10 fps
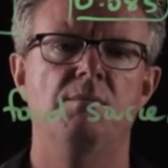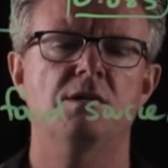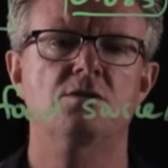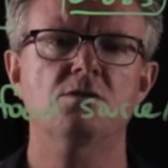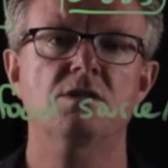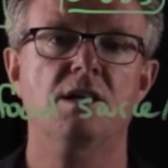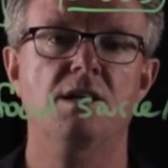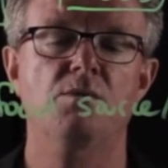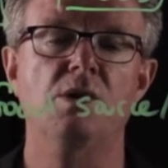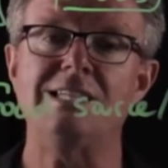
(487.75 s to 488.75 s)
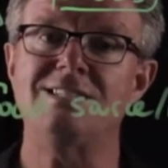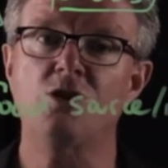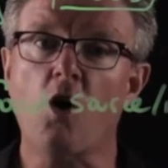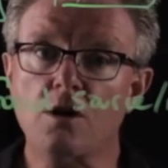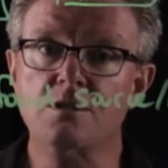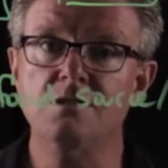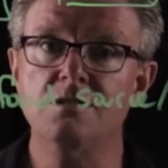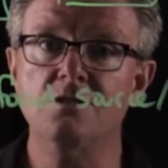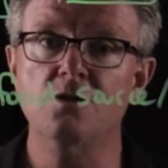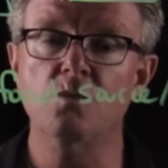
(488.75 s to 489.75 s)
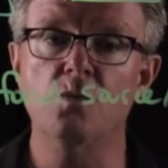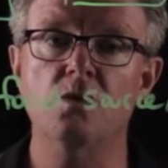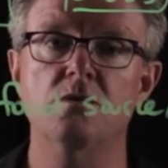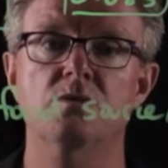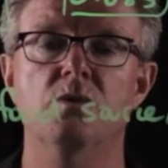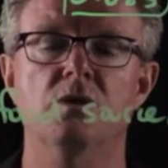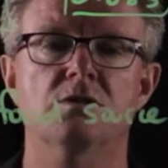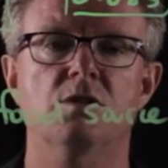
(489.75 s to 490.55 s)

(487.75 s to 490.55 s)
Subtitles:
It's also going to release toxins into the water as well.